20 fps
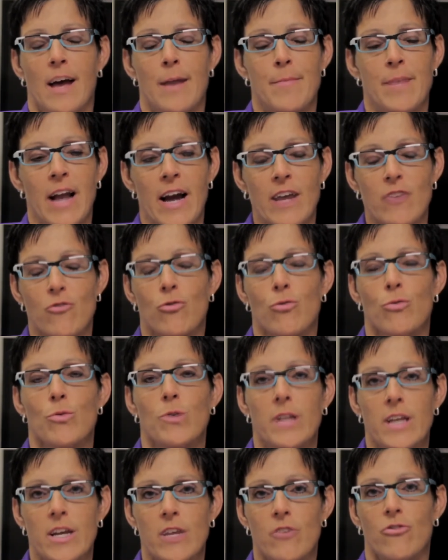I mean, I
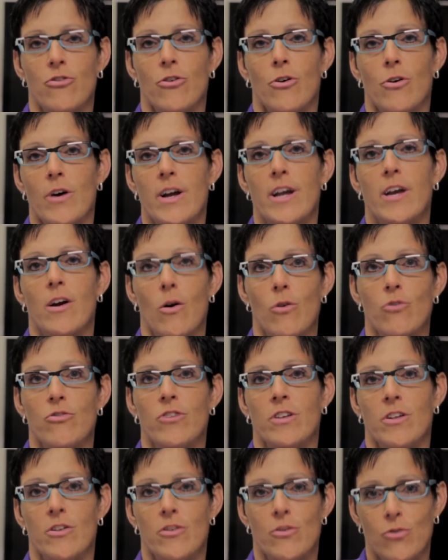truly enjoy
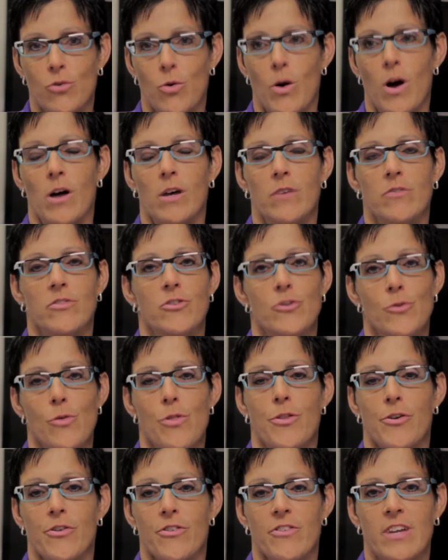coaching the U12s,
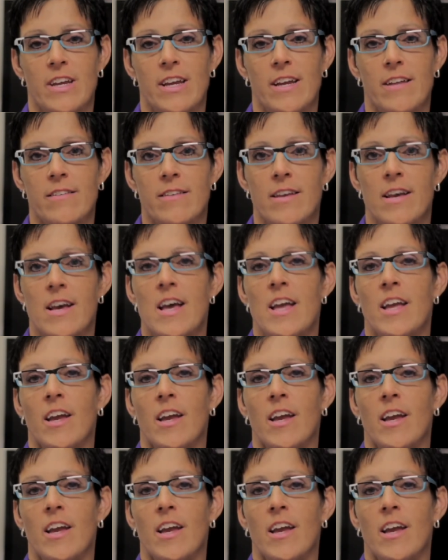U13s,